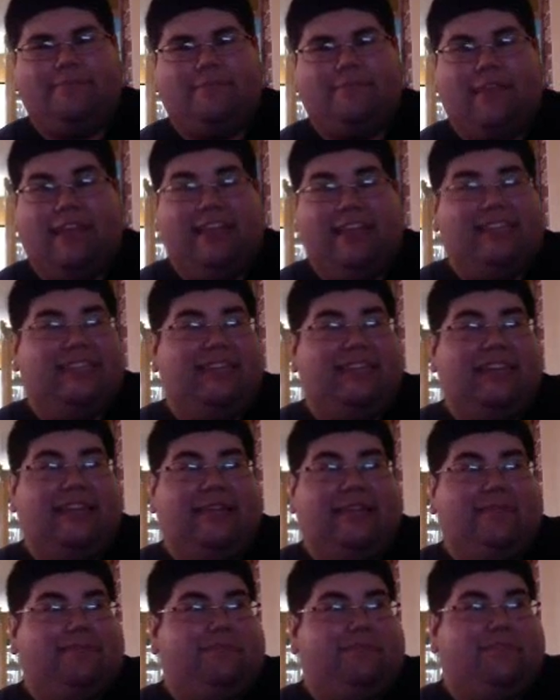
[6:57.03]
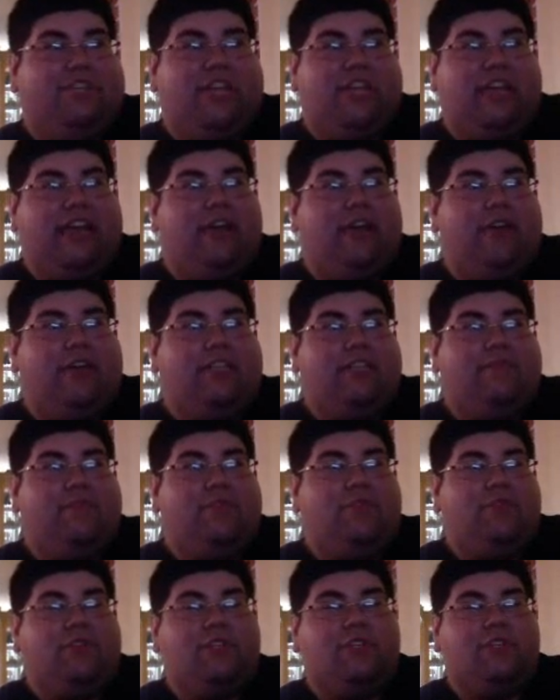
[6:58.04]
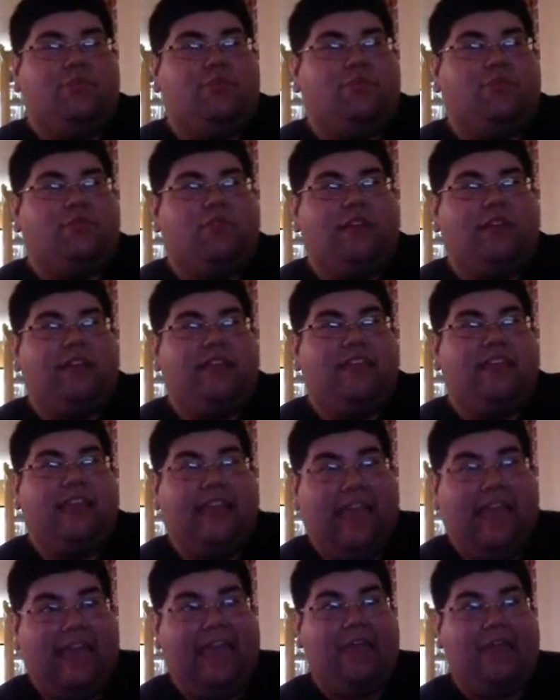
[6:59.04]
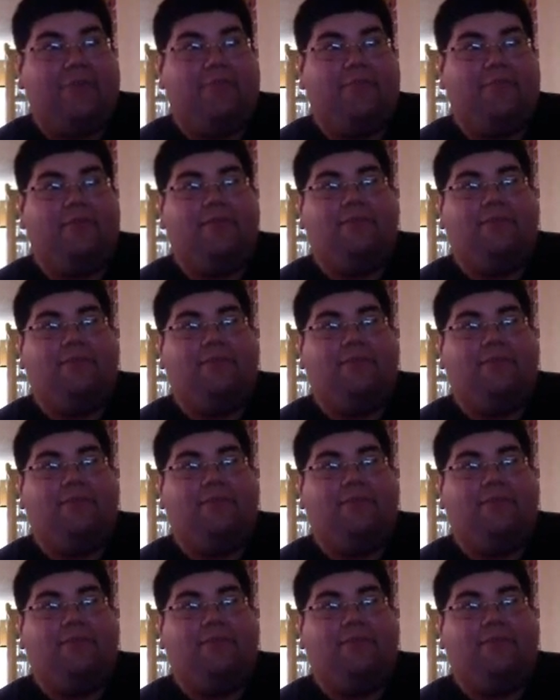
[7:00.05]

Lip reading: Like I said, check out X-Men Origins Wolverine, the game.